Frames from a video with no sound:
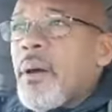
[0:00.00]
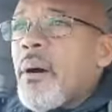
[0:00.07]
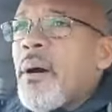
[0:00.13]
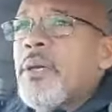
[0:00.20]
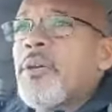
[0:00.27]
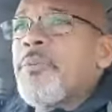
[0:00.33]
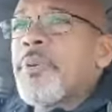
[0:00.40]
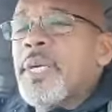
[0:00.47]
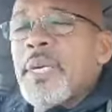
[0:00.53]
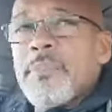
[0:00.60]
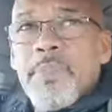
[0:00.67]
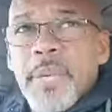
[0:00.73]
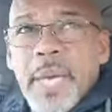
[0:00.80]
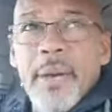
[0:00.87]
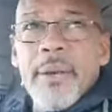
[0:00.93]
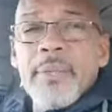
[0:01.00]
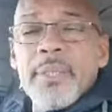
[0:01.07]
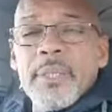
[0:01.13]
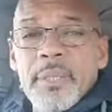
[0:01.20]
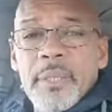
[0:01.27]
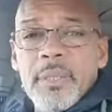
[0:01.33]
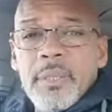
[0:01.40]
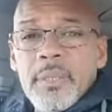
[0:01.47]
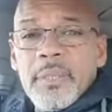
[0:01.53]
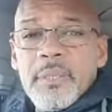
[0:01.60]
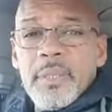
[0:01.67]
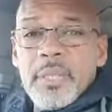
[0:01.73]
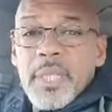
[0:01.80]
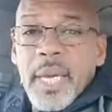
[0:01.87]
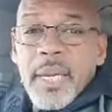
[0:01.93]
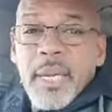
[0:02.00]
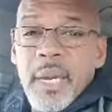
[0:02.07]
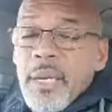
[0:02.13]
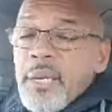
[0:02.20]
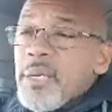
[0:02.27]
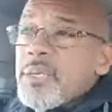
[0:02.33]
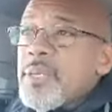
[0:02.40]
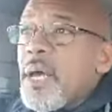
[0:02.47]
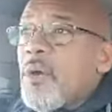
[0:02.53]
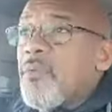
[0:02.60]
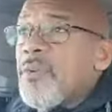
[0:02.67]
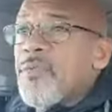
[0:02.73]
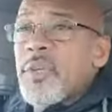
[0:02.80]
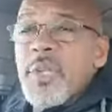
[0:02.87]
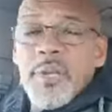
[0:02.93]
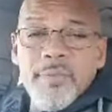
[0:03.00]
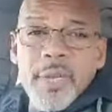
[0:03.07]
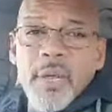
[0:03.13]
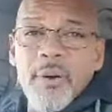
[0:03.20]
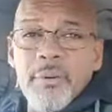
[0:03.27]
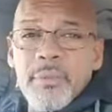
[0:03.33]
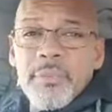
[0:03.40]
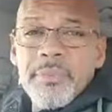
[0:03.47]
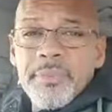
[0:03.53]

Are you prepared to take care of yourself if you live alone?